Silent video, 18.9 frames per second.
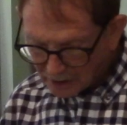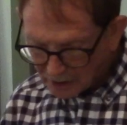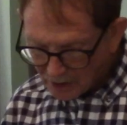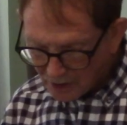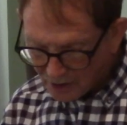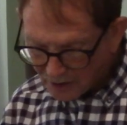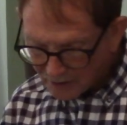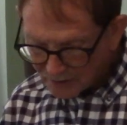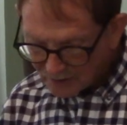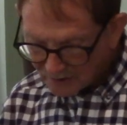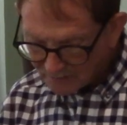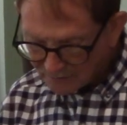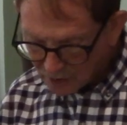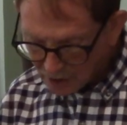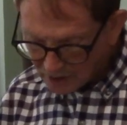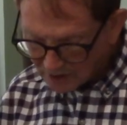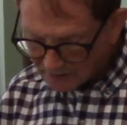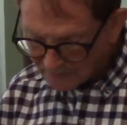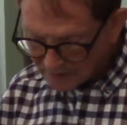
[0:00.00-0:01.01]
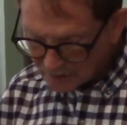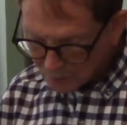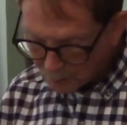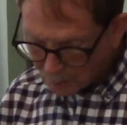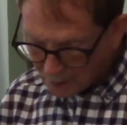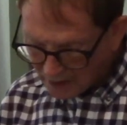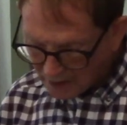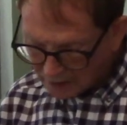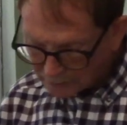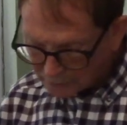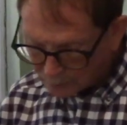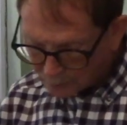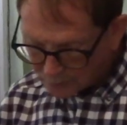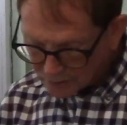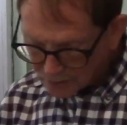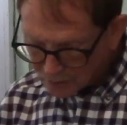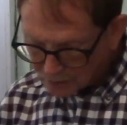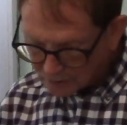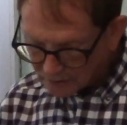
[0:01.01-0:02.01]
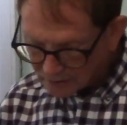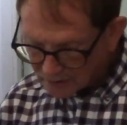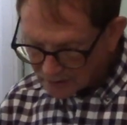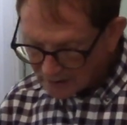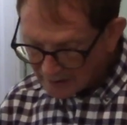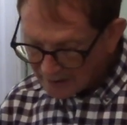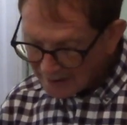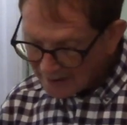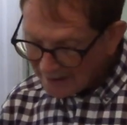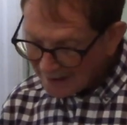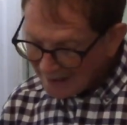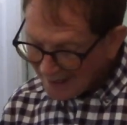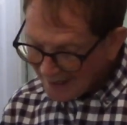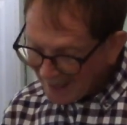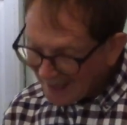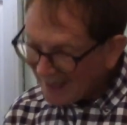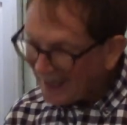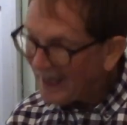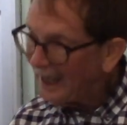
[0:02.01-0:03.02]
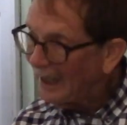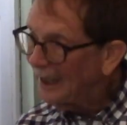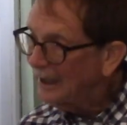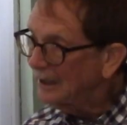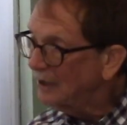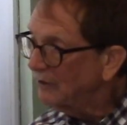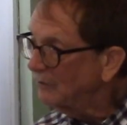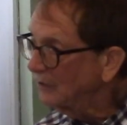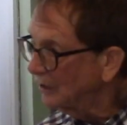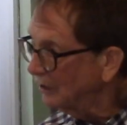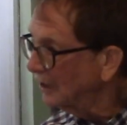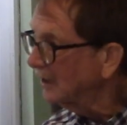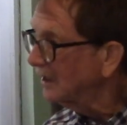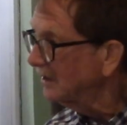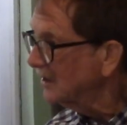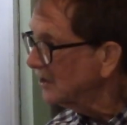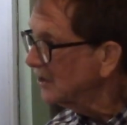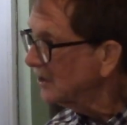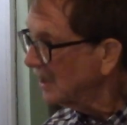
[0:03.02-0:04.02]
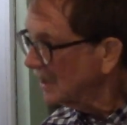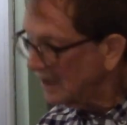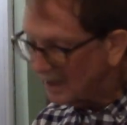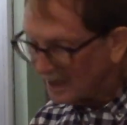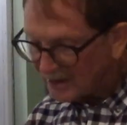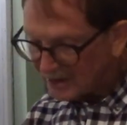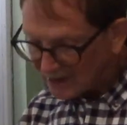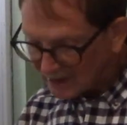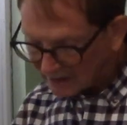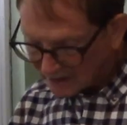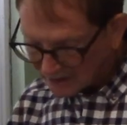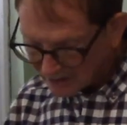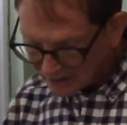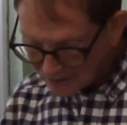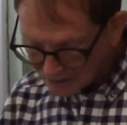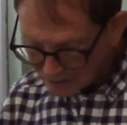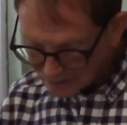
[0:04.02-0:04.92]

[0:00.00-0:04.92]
loss of all of its wild oysters. And if you look at the statistics, this